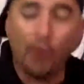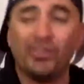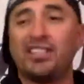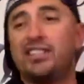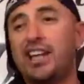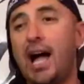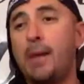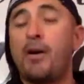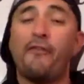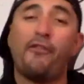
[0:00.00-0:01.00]
now is the
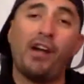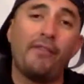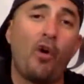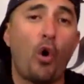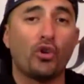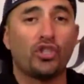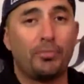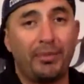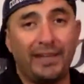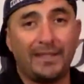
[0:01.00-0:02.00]
time, or forever
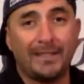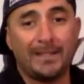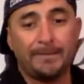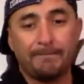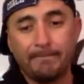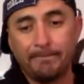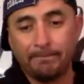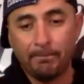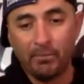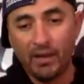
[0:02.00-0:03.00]
hold your peace.
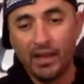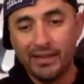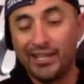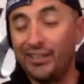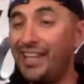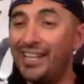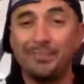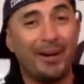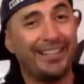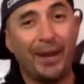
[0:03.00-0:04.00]

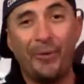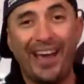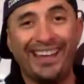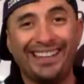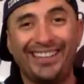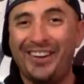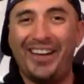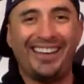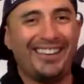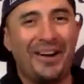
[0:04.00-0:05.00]
Till next Monday, right?